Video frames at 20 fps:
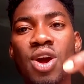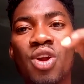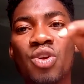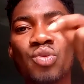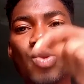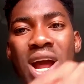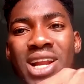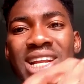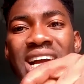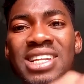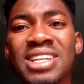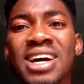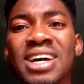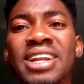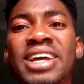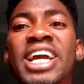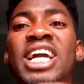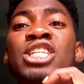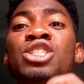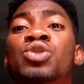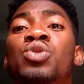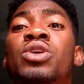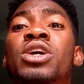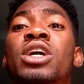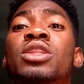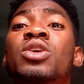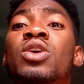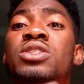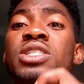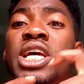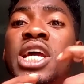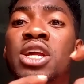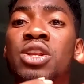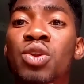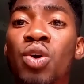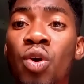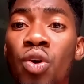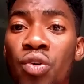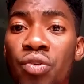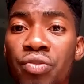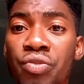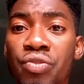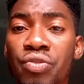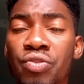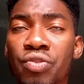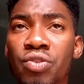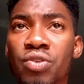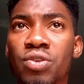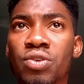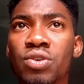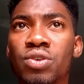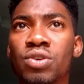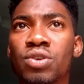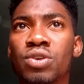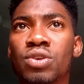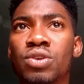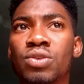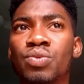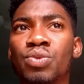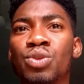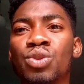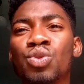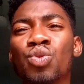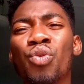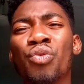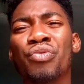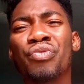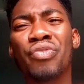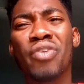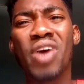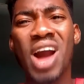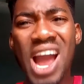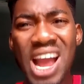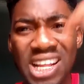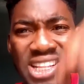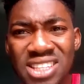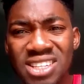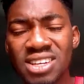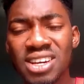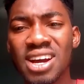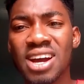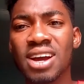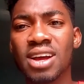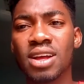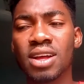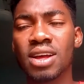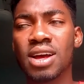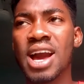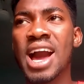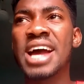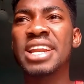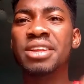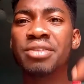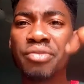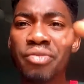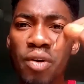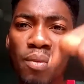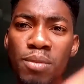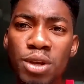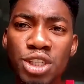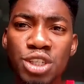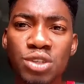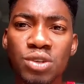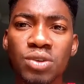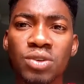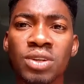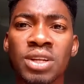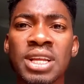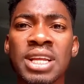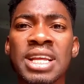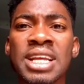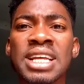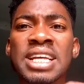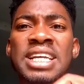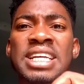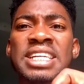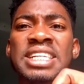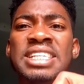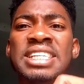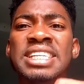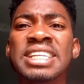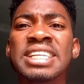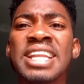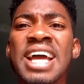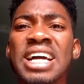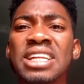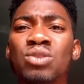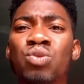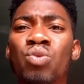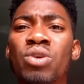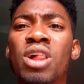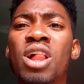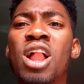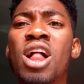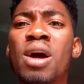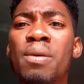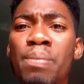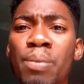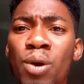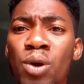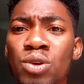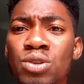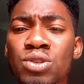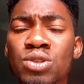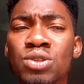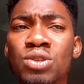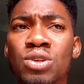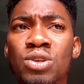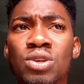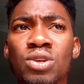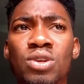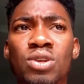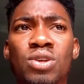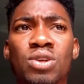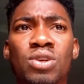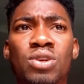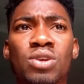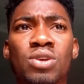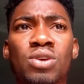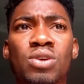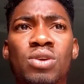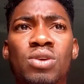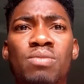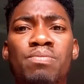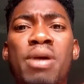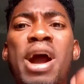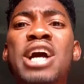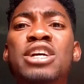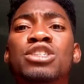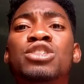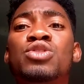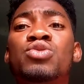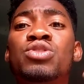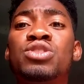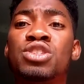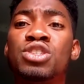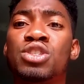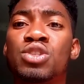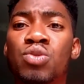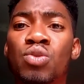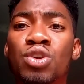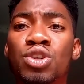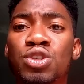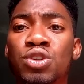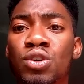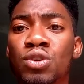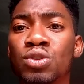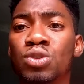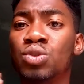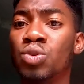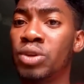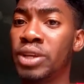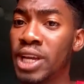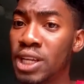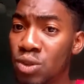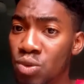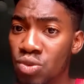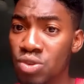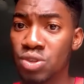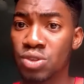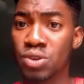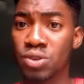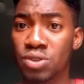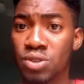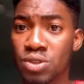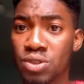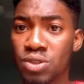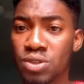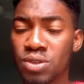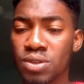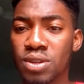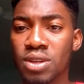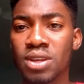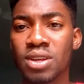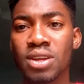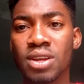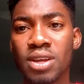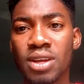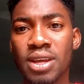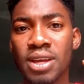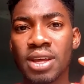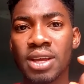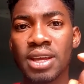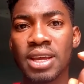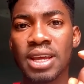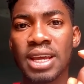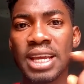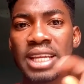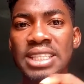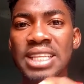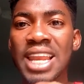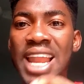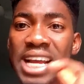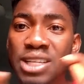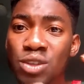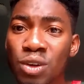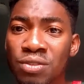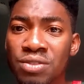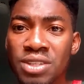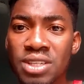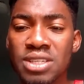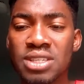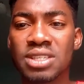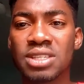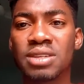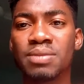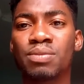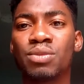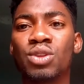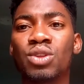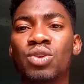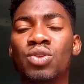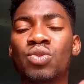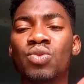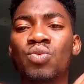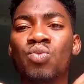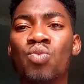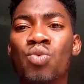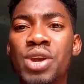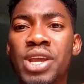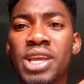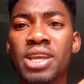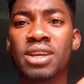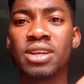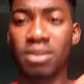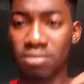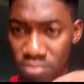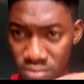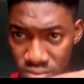rather than educate us enough to find an information that will help us pass through a situation to get results. In the light of this, we